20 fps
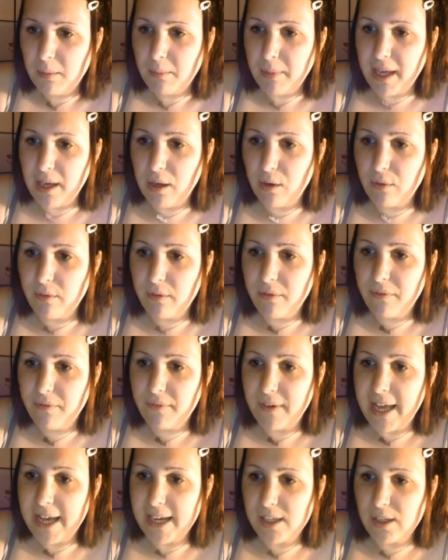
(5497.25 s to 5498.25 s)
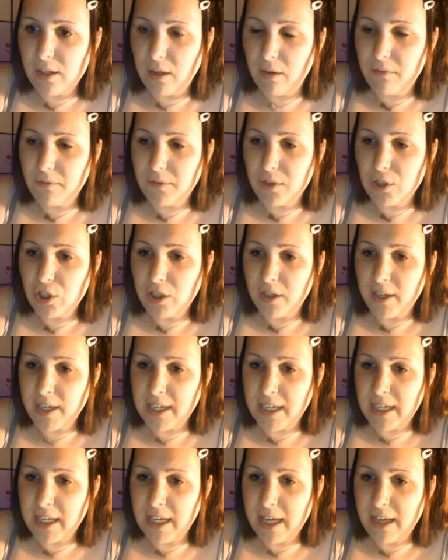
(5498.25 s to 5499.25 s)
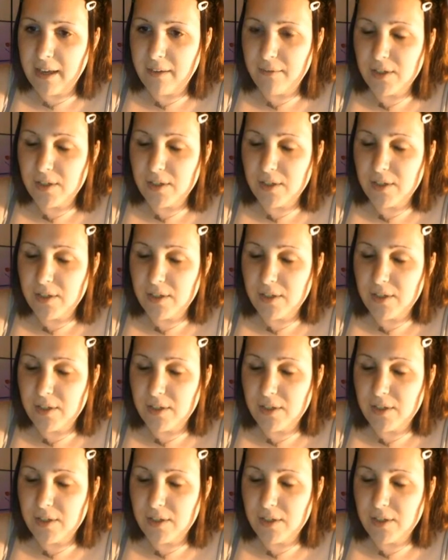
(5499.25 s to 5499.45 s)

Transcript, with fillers: but it'll reflect off the shiny.